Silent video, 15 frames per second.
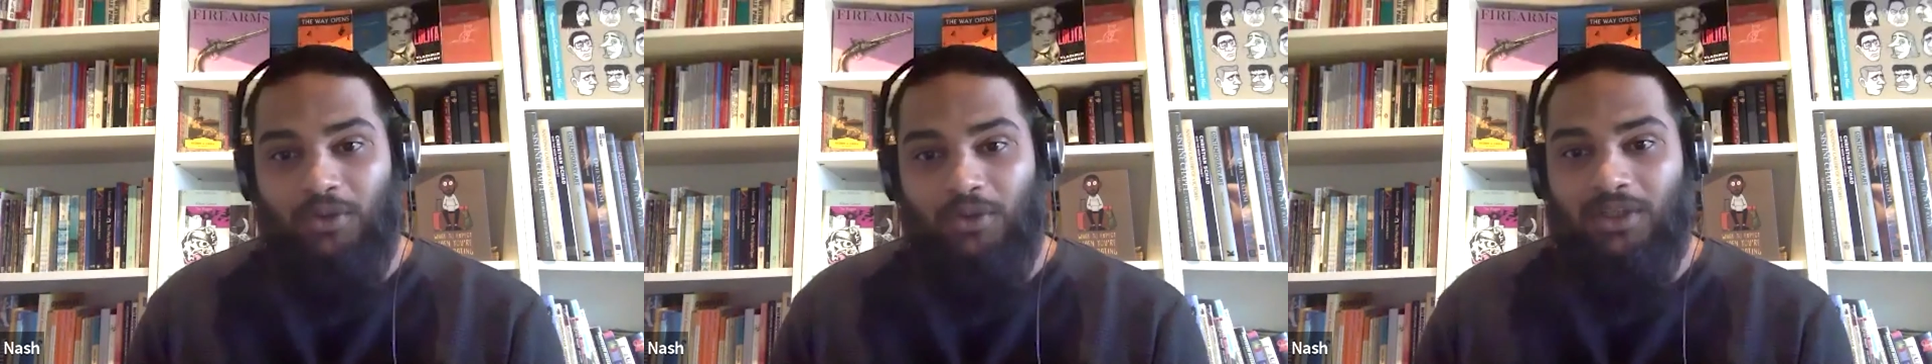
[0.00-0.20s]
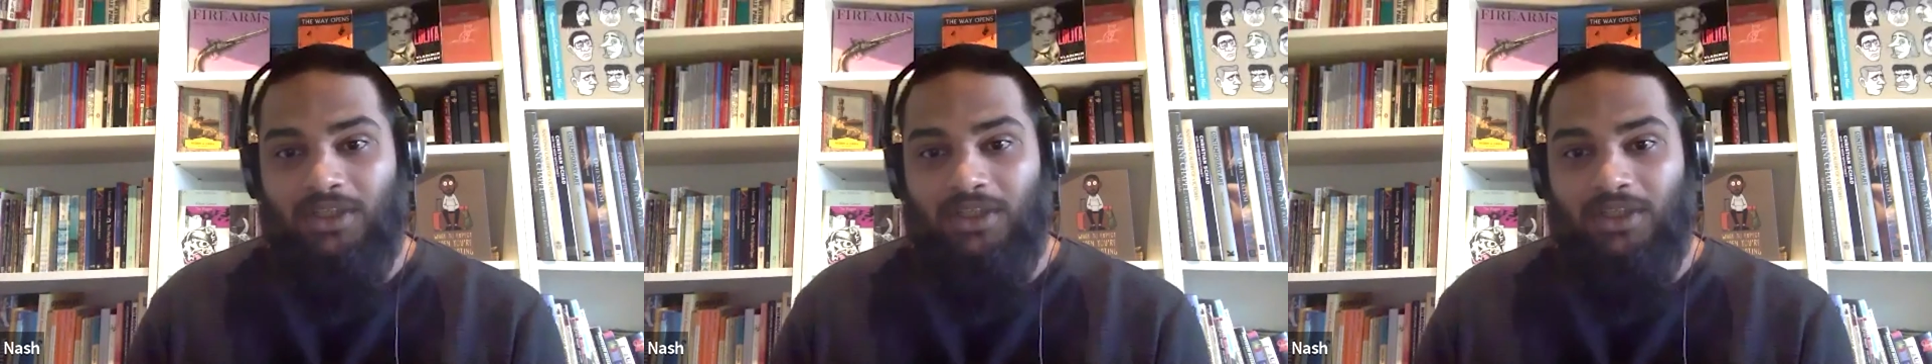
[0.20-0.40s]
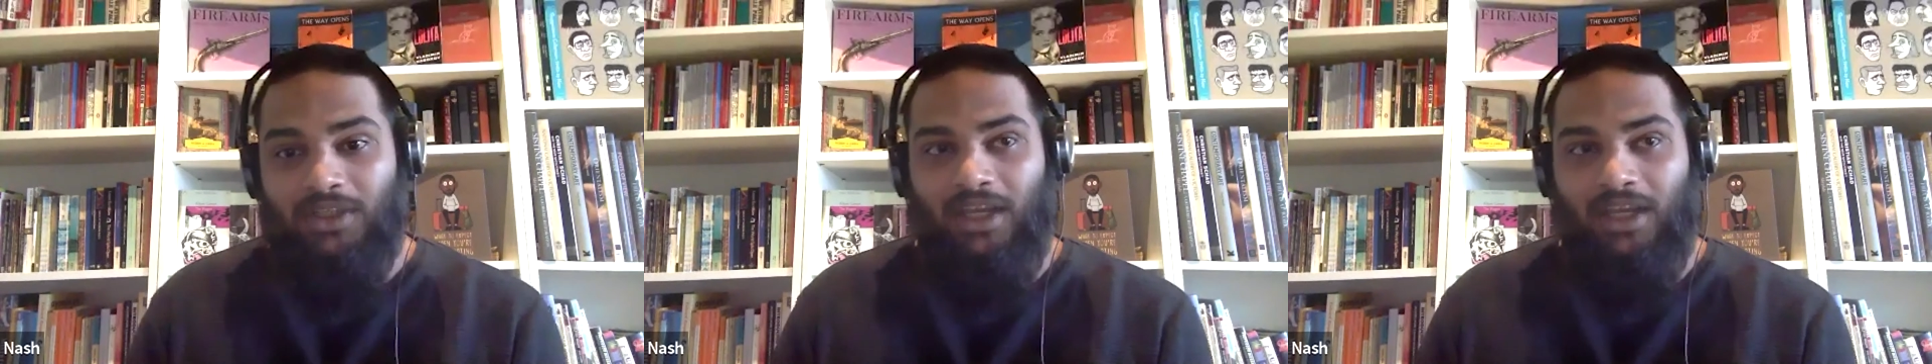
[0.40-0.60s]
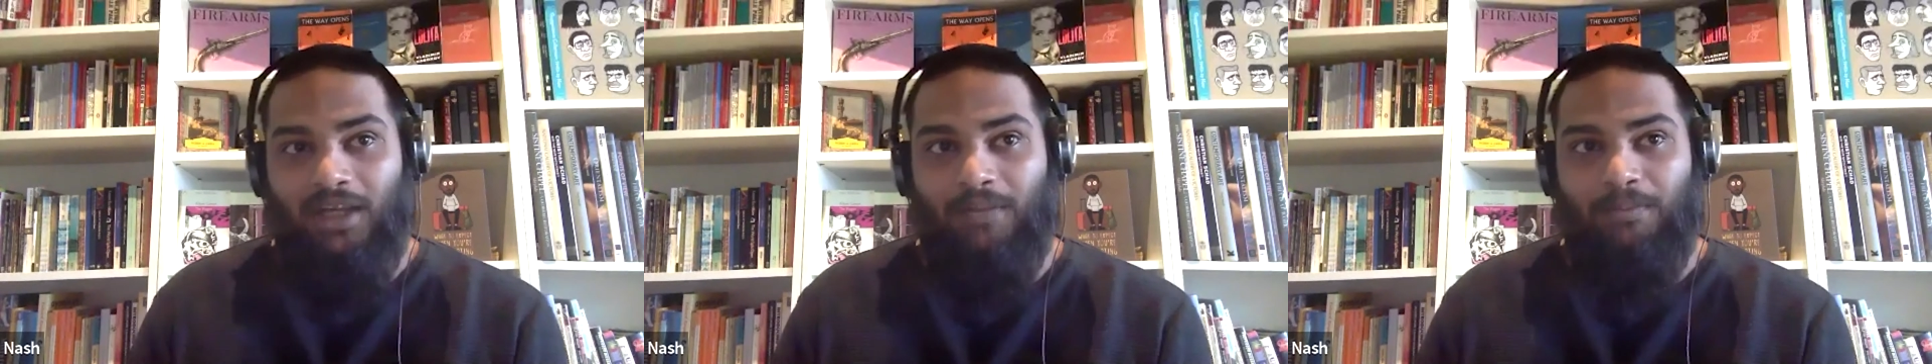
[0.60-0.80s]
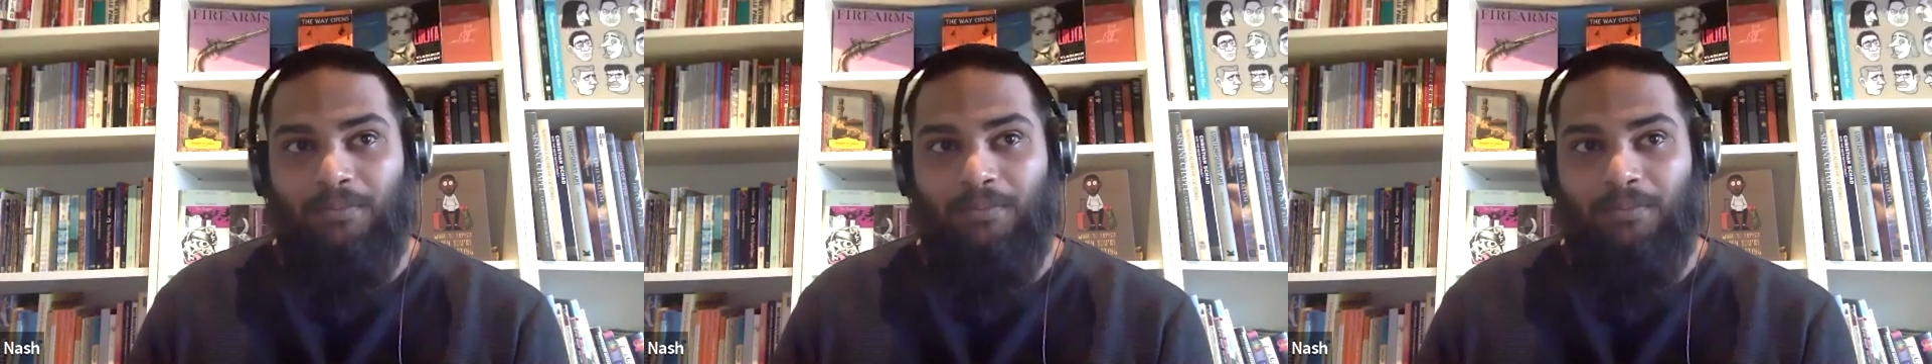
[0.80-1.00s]
it does
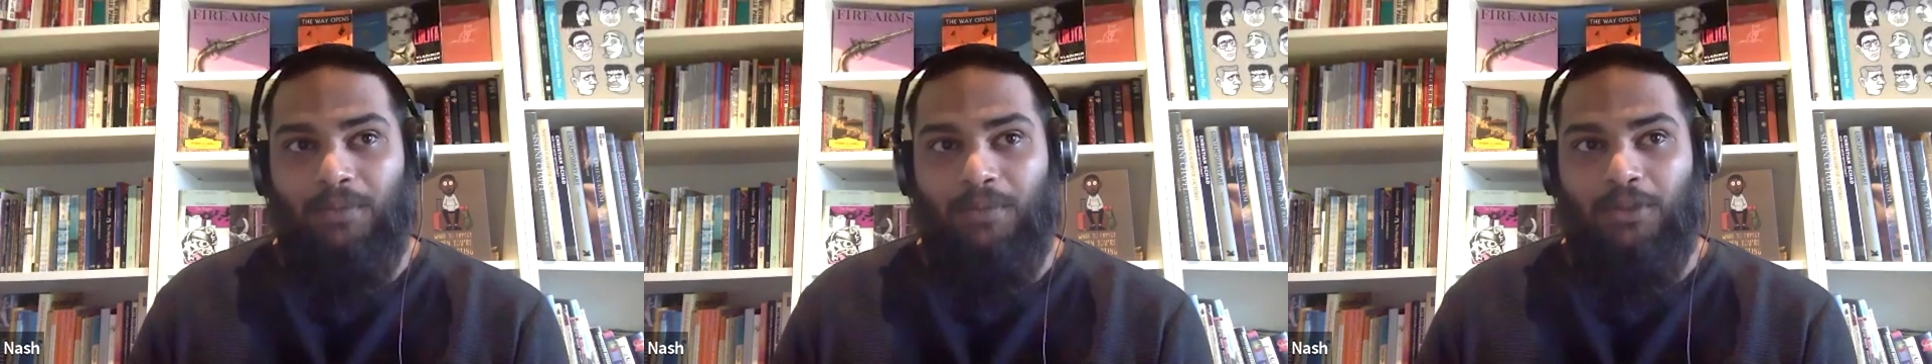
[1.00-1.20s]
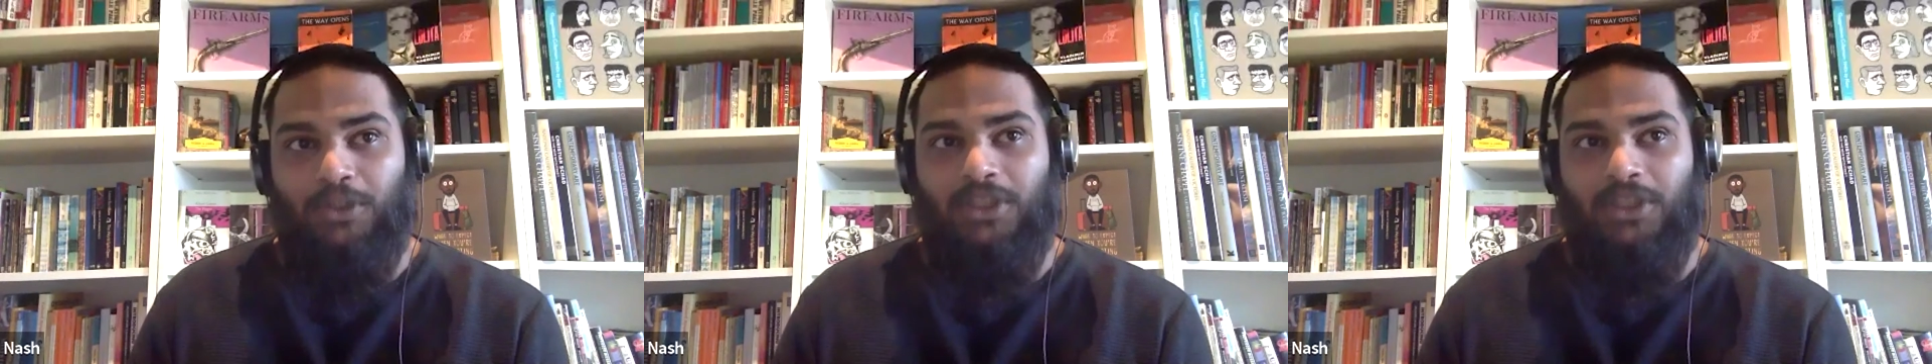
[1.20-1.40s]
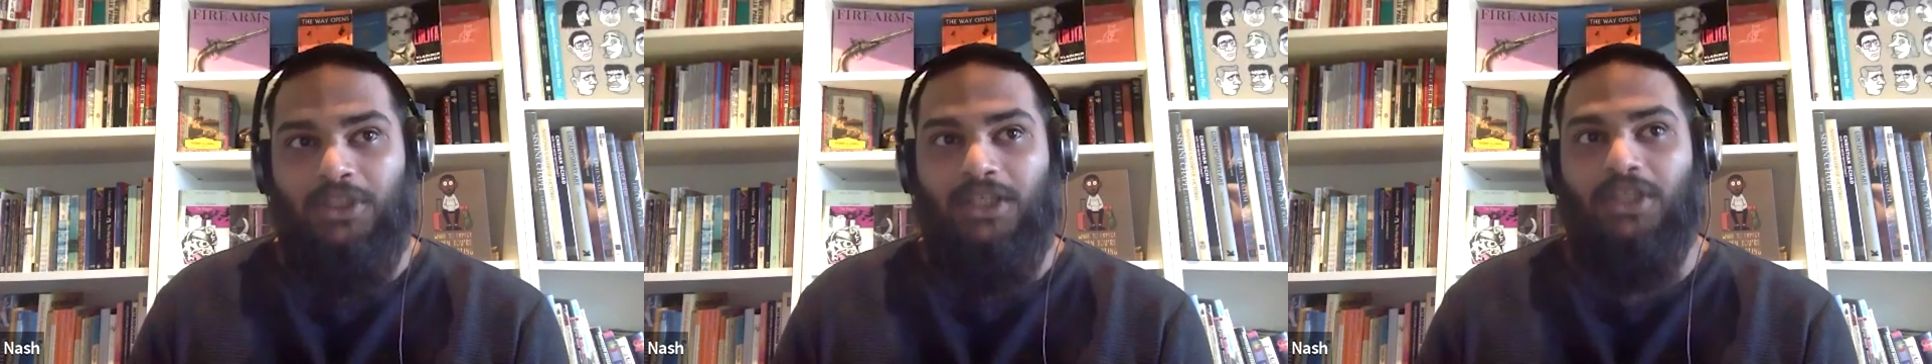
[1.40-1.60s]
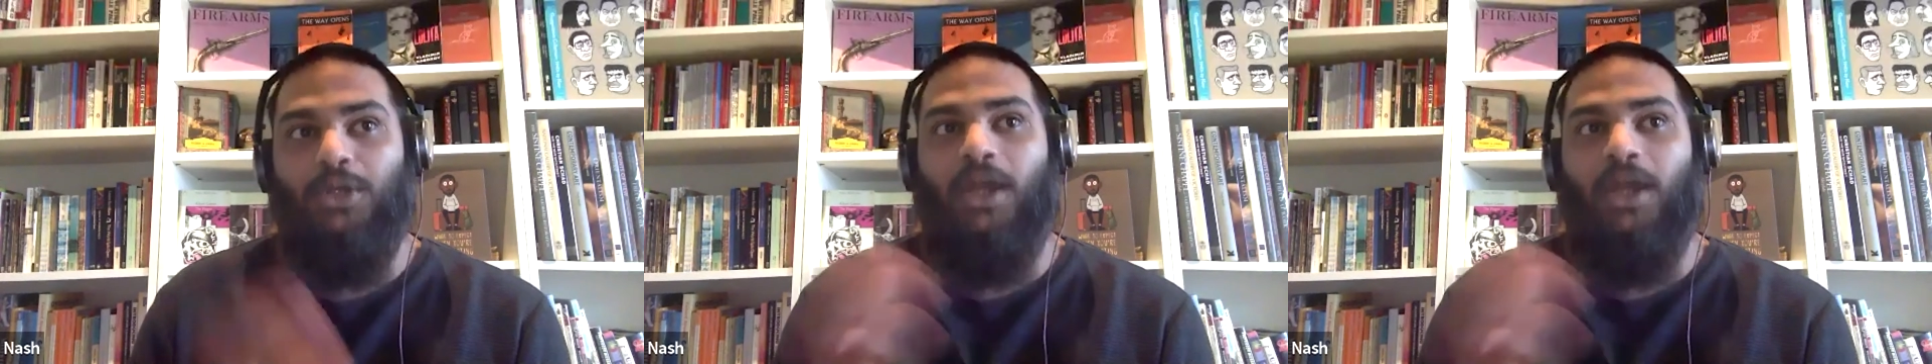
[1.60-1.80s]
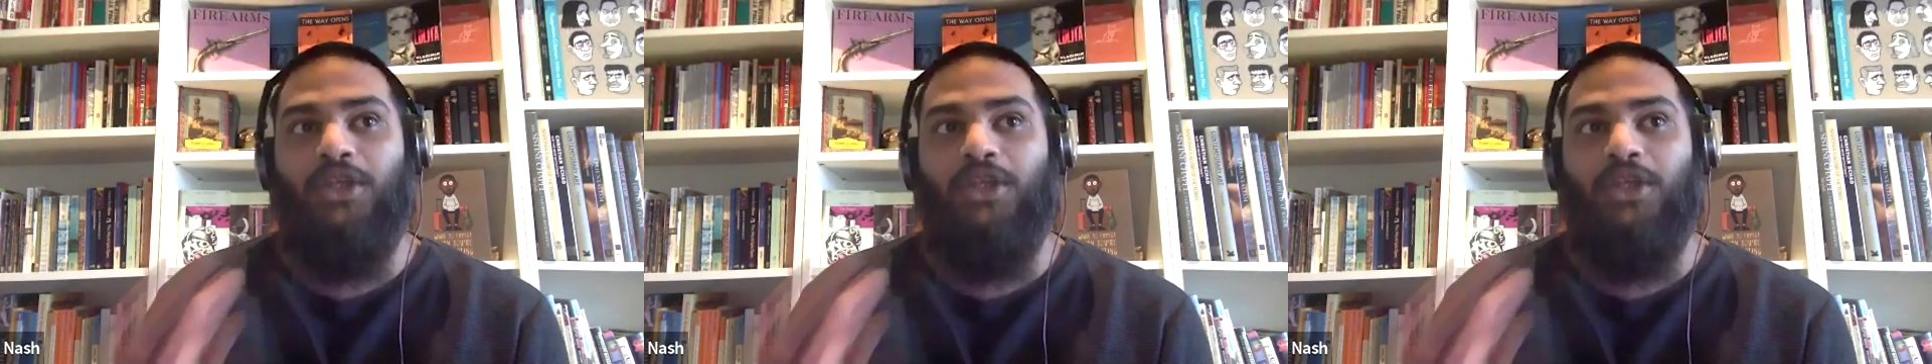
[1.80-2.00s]
help people to see the
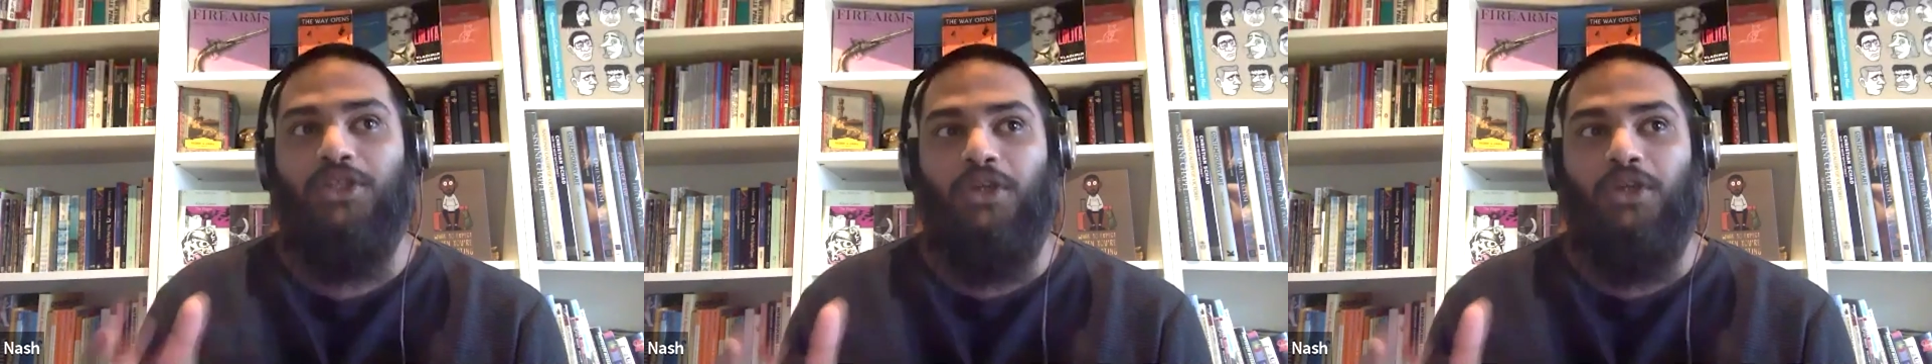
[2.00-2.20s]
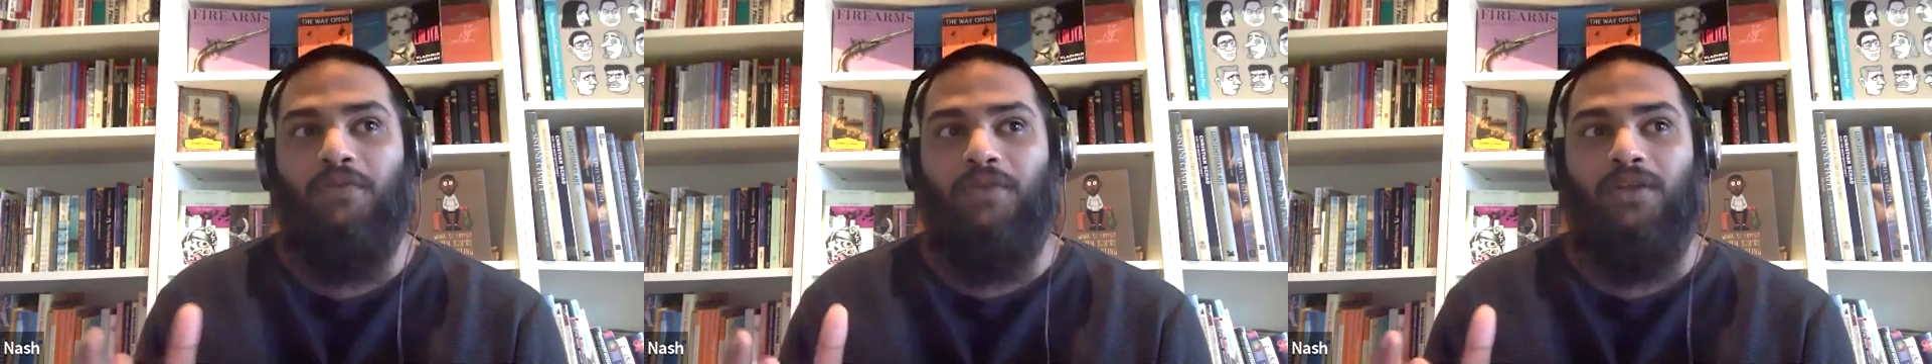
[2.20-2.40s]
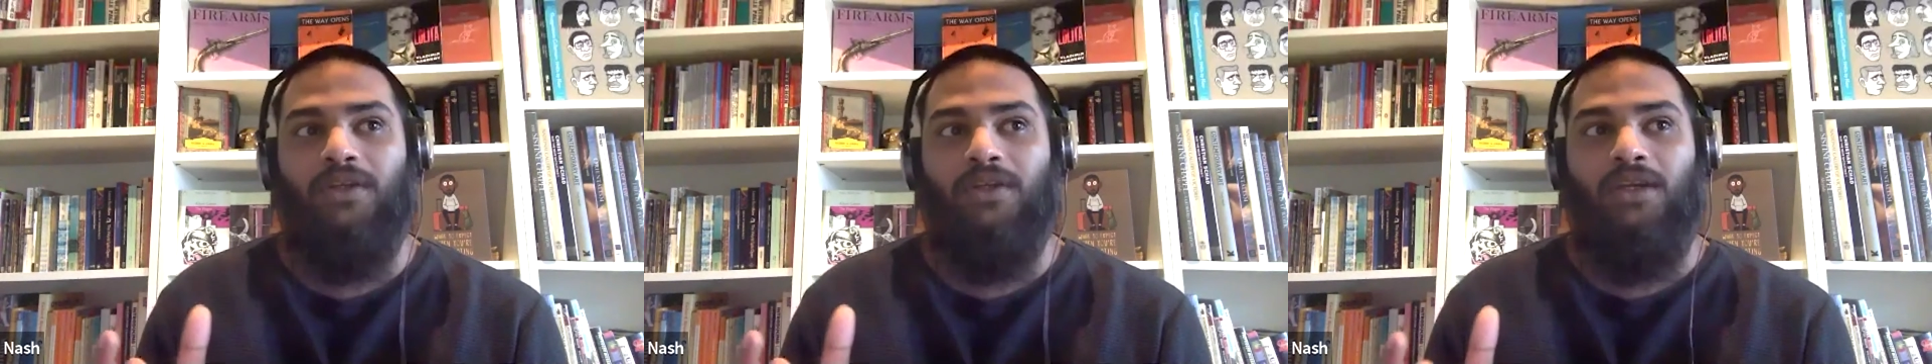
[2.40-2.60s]
tragedy of it